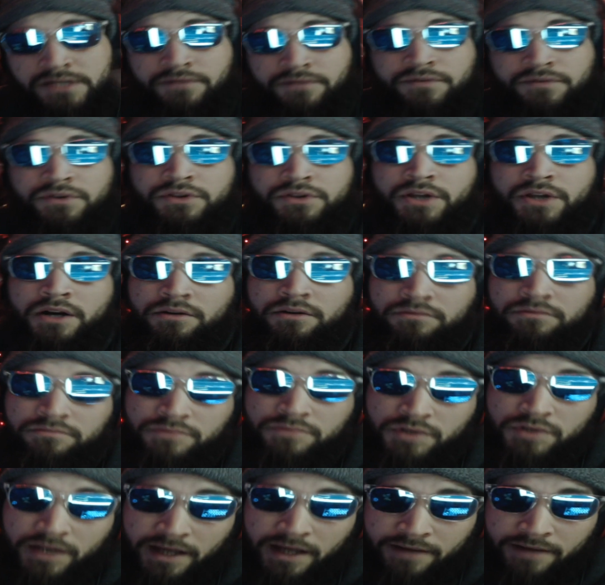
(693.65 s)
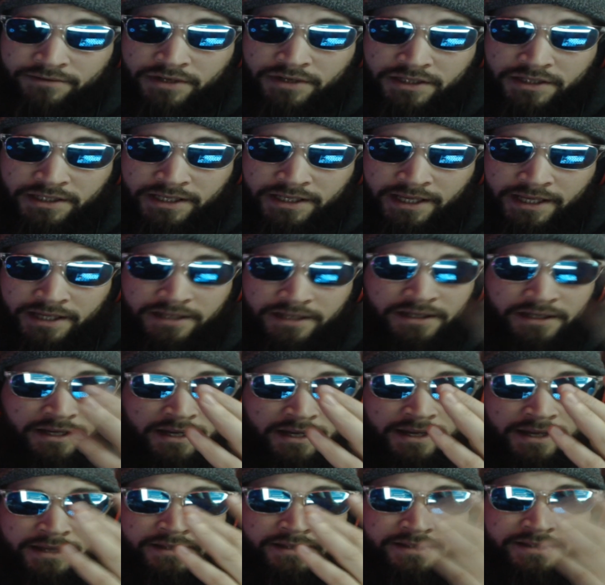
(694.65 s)
If you don't, you have a good night.
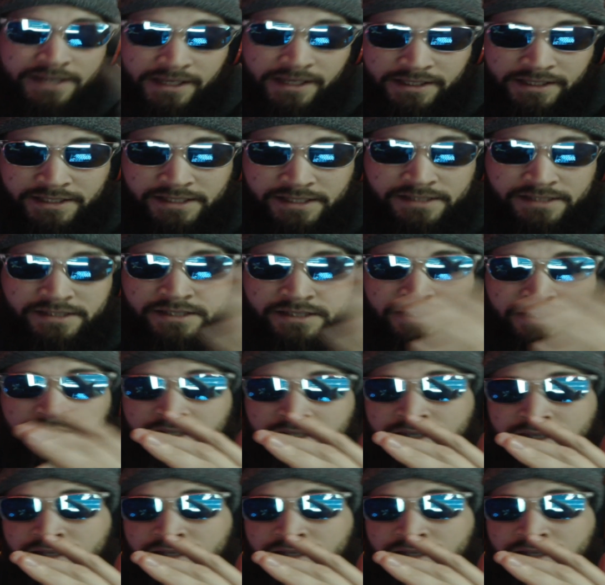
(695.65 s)
Take it easy.